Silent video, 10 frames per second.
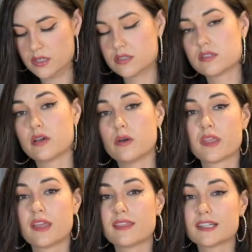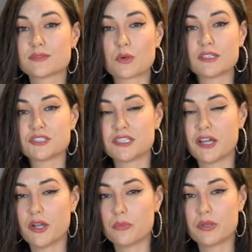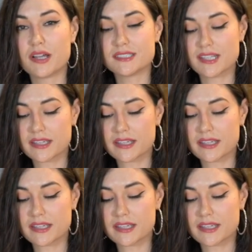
So thanks for watching. I hope you guys like